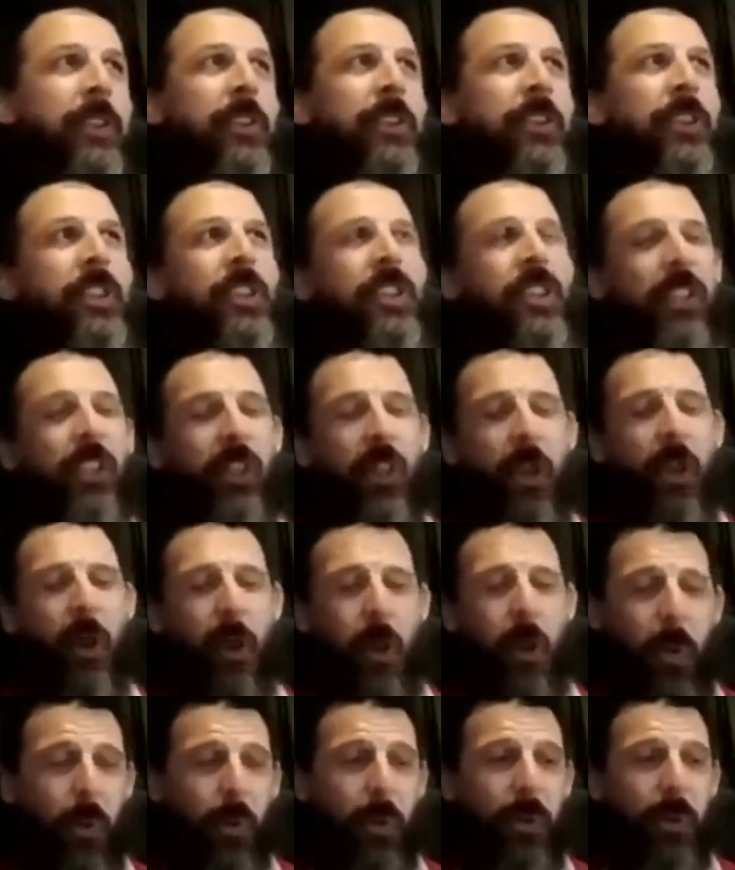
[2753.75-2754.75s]

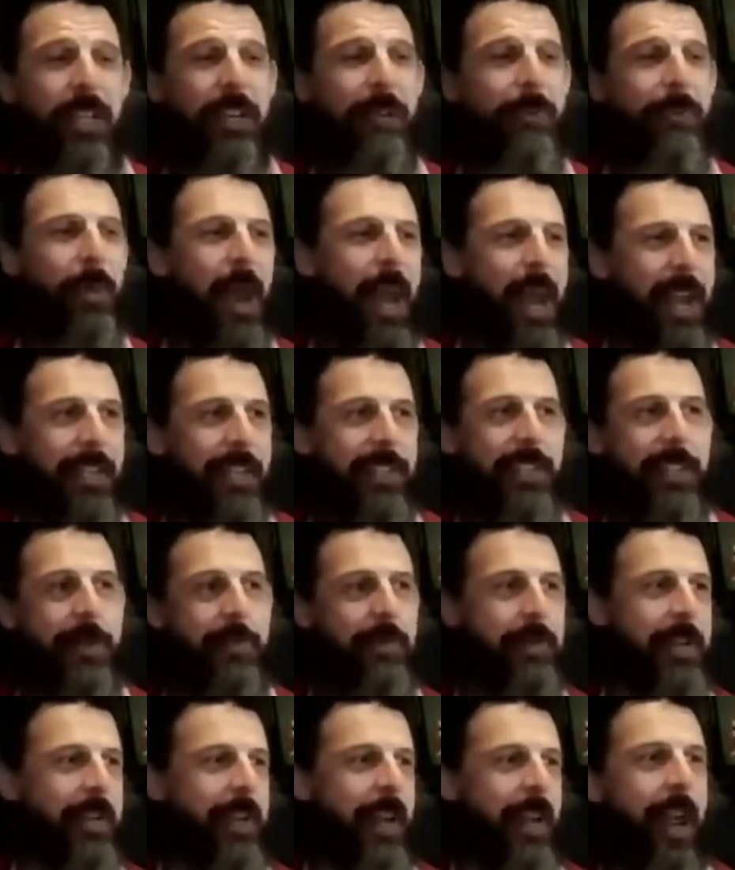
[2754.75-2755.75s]
slowly
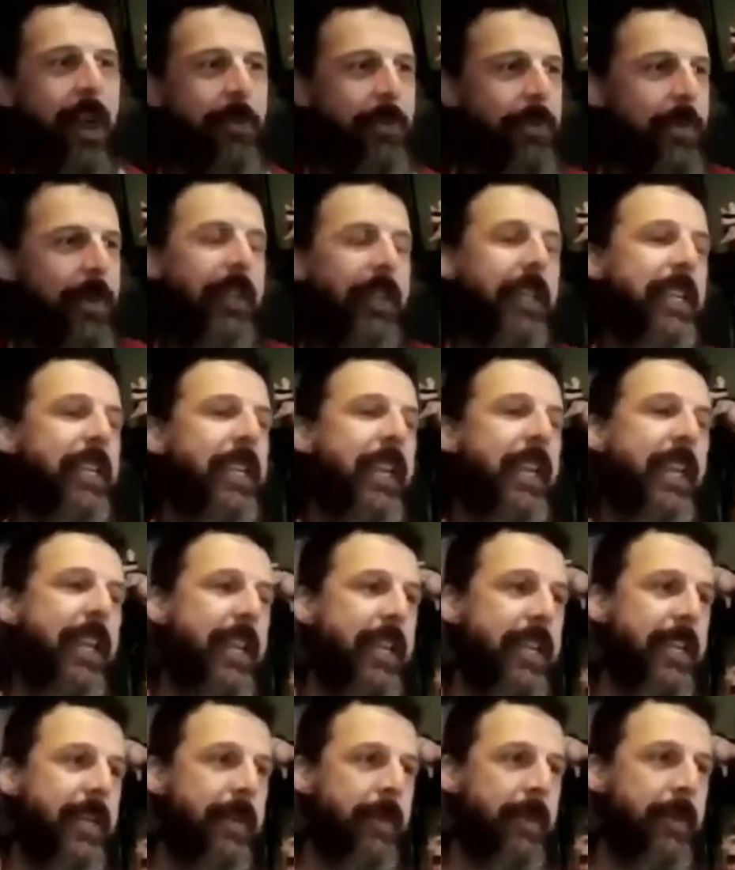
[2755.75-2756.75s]
rising, but not really
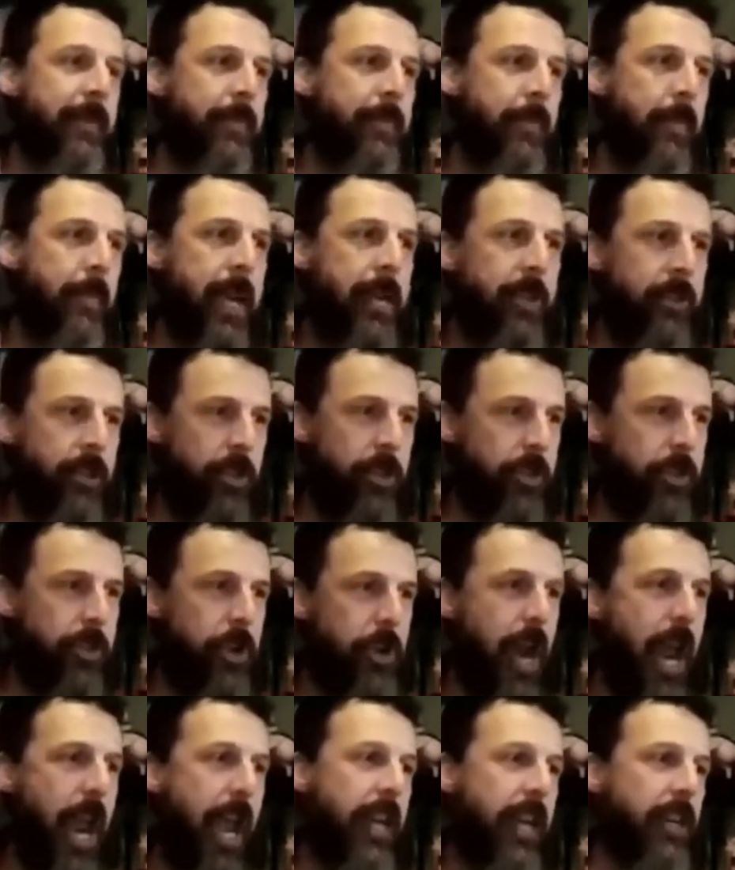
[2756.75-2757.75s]
getting major
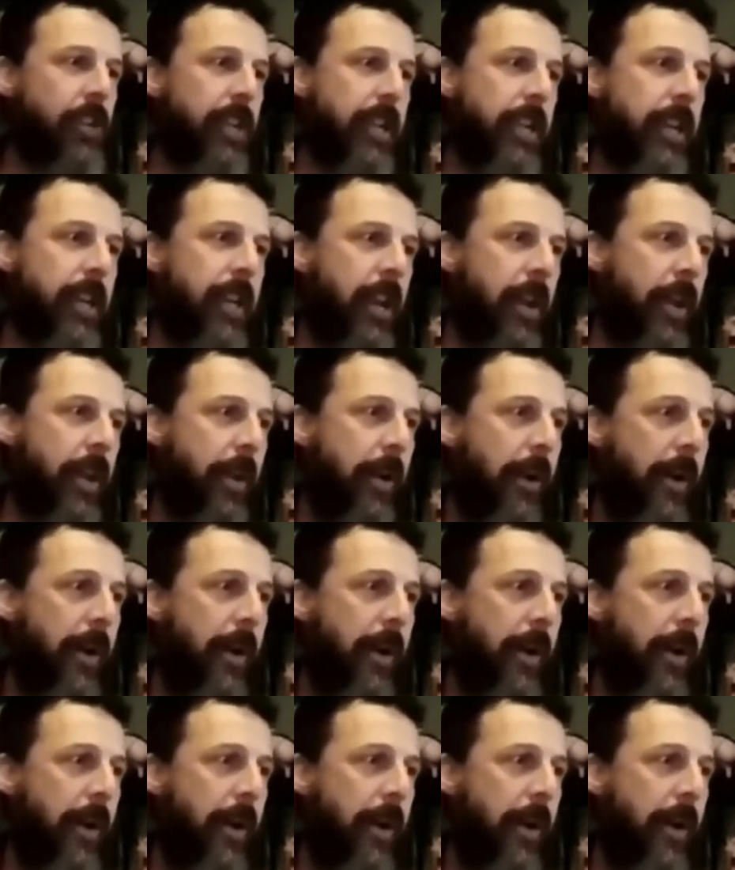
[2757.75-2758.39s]
traction.